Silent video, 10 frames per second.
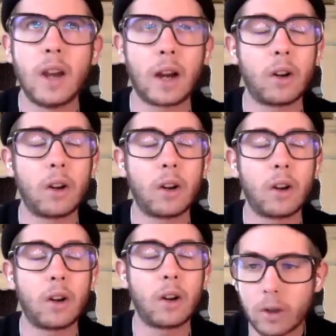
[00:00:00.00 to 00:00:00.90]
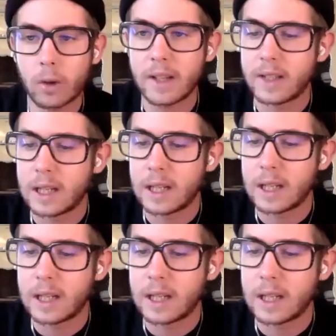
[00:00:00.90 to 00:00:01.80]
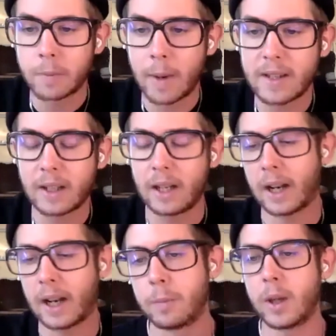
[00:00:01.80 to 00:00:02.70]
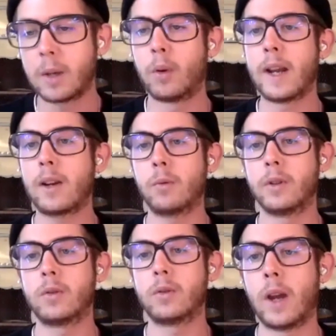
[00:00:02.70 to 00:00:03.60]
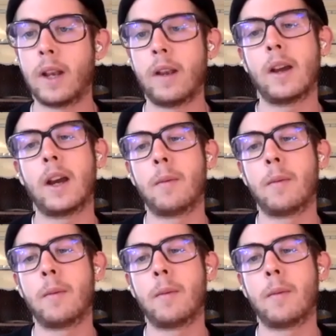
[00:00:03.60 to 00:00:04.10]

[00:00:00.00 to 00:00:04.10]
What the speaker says: I got a really crazy email, which was basically like the big break was when